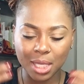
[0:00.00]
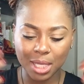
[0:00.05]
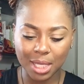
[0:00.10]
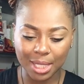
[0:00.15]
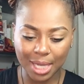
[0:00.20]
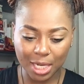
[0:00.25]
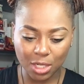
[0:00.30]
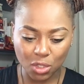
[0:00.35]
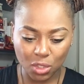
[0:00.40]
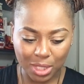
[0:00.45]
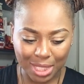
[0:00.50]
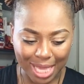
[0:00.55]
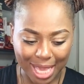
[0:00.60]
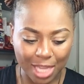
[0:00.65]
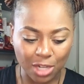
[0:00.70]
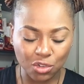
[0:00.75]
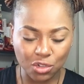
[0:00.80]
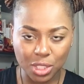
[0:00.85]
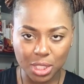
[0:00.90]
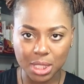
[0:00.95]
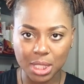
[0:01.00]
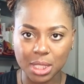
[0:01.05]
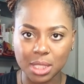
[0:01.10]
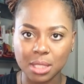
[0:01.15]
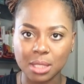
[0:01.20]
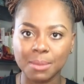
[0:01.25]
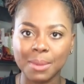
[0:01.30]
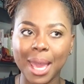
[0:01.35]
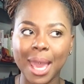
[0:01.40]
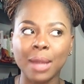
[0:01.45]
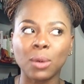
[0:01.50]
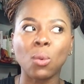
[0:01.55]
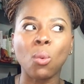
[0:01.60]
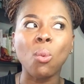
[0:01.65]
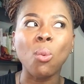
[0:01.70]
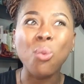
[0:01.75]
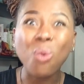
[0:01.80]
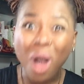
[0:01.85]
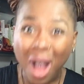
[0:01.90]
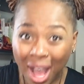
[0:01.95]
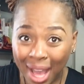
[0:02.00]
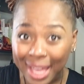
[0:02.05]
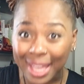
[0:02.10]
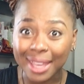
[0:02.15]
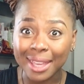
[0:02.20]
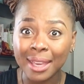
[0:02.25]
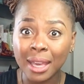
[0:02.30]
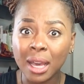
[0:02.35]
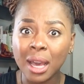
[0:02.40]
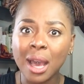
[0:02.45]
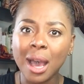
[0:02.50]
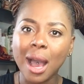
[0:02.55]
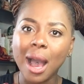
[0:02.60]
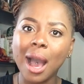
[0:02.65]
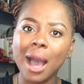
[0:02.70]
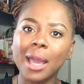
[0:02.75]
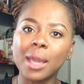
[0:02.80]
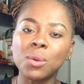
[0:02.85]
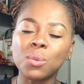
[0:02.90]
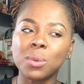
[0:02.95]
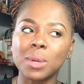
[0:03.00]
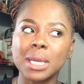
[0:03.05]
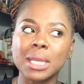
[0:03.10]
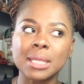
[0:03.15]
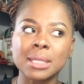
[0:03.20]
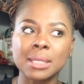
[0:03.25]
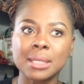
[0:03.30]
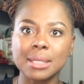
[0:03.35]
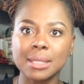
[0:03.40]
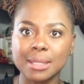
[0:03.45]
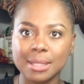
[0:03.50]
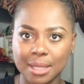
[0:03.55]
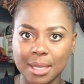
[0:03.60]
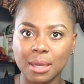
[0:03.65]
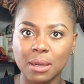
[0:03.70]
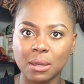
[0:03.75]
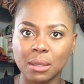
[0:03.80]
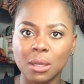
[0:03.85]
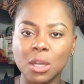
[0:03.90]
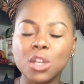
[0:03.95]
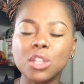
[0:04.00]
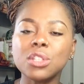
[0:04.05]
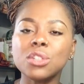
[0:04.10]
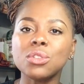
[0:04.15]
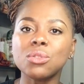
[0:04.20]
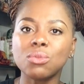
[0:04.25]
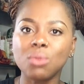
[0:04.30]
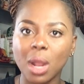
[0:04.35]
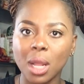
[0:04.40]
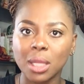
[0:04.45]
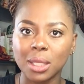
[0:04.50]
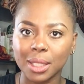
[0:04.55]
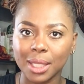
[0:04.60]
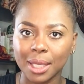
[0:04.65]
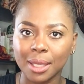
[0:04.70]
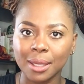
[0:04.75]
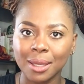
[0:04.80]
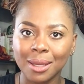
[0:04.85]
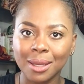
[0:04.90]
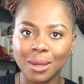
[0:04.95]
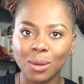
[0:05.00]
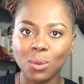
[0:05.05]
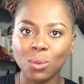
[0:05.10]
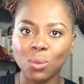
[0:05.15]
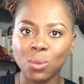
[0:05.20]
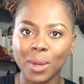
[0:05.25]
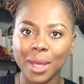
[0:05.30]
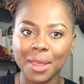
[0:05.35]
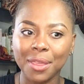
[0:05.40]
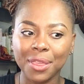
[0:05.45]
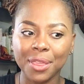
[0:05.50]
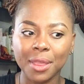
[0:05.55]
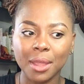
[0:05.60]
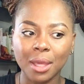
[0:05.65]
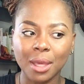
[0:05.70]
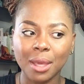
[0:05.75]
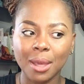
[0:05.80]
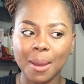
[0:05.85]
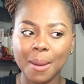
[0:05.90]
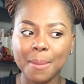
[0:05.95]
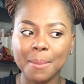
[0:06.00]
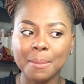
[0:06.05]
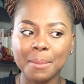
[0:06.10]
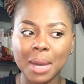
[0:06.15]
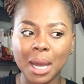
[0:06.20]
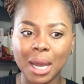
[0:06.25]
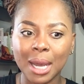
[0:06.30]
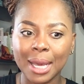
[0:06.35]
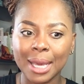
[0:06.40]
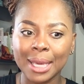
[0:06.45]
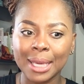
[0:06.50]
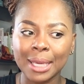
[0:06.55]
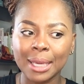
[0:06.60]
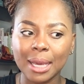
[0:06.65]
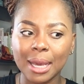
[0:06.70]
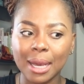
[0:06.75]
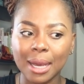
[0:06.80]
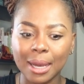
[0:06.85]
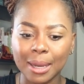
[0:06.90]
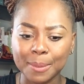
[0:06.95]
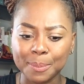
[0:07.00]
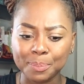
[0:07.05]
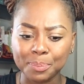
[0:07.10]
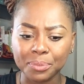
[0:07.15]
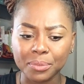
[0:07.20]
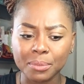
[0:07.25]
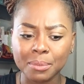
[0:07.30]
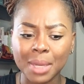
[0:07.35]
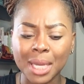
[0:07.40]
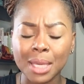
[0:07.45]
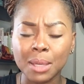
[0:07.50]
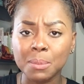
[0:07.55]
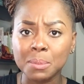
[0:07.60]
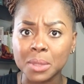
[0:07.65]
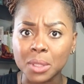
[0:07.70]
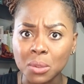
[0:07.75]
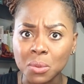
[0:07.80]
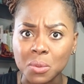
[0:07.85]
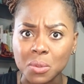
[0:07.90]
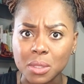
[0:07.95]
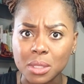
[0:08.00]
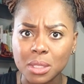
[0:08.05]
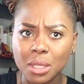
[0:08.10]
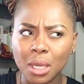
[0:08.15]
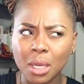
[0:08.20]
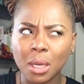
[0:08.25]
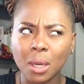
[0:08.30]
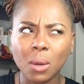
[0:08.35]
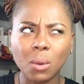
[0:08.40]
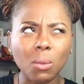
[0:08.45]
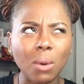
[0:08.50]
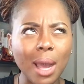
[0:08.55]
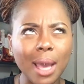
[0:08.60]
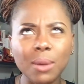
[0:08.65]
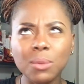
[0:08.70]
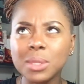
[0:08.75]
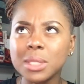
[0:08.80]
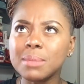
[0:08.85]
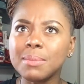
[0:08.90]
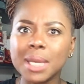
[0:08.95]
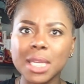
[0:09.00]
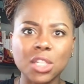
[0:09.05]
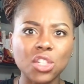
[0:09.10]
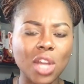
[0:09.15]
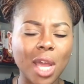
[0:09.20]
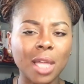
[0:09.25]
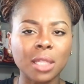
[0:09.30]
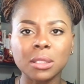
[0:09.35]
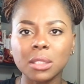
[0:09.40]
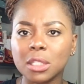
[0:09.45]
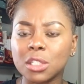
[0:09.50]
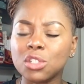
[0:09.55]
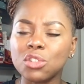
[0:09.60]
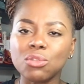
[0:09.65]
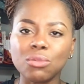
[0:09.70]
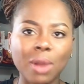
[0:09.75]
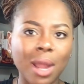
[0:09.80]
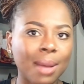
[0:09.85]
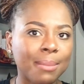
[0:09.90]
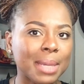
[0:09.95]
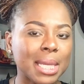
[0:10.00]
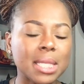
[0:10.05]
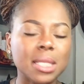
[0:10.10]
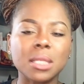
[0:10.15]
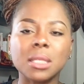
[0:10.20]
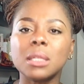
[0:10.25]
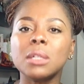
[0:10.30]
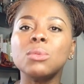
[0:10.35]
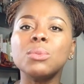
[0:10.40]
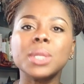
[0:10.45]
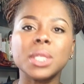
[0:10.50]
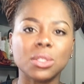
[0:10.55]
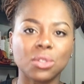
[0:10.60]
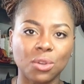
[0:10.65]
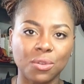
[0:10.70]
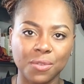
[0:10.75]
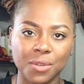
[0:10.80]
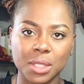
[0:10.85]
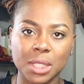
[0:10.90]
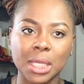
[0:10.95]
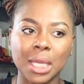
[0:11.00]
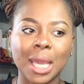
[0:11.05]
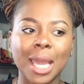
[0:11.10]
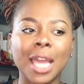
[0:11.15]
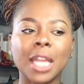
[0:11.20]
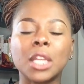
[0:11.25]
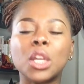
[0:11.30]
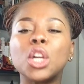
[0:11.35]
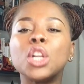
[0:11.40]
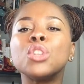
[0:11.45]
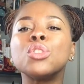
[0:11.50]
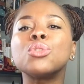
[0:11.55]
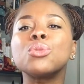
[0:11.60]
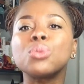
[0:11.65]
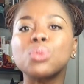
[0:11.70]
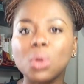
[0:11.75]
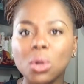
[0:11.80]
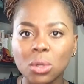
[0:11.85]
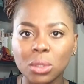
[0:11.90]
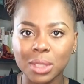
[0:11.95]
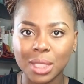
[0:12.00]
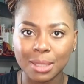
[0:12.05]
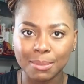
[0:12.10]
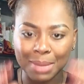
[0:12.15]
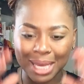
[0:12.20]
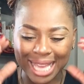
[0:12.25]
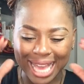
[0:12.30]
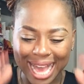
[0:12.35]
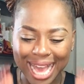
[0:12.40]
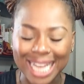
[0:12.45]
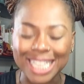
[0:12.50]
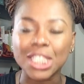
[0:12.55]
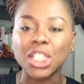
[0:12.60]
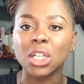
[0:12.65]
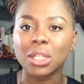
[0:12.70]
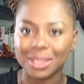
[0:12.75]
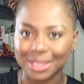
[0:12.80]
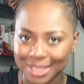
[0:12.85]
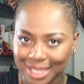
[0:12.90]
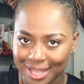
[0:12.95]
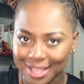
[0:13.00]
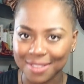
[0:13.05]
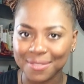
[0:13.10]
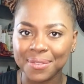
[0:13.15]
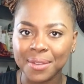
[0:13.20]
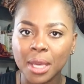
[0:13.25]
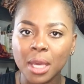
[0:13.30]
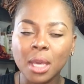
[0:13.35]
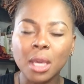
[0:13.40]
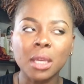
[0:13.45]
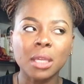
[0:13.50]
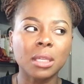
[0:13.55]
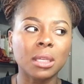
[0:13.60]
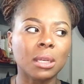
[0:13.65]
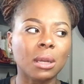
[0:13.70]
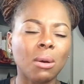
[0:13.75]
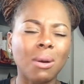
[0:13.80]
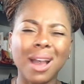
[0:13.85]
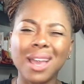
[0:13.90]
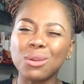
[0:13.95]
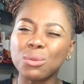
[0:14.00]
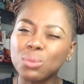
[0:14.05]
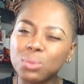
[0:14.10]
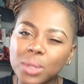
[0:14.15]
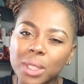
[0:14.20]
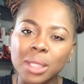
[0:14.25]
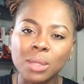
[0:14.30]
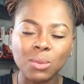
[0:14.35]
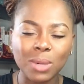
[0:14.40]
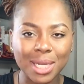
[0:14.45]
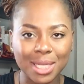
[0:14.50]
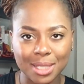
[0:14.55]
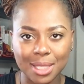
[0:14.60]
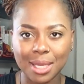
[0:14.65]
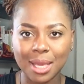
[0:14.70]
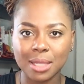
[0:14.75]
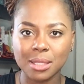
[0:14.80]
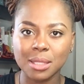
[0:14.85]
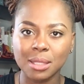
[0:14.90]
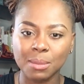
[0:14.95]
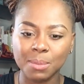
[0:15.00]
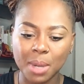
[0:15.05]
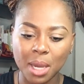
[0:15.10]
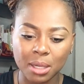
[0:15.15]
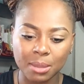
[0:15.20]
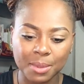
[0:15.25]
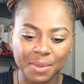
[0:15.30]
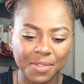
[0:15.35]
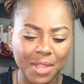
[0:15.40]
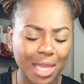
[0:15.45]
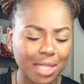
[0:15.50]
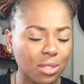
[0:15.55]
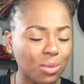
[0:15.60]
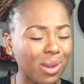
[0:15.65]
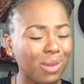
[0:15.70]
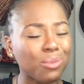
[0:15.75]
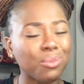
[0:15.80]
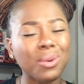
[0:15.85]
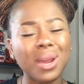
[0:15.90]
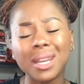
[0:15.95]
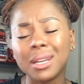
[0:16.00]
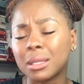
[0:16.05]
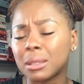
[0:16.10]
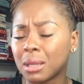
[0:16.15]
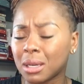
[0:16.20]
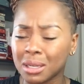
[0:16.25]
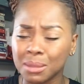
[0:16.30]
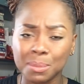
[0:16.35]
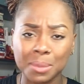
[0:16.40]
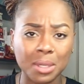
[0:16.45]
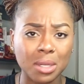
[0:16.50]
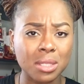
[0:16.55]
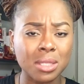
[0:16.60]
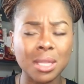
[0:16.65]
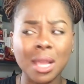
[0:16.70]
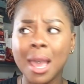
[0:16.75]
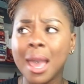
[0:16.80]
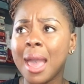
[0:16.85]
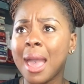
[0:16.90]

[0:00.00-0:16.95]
and connect to the energy system, and why I was still struggling with my um, my abuse why was my childhood trauma still resurfacing and controlling my adult life? You know, I really wanted to get to the bottom of that. So I read a lot of books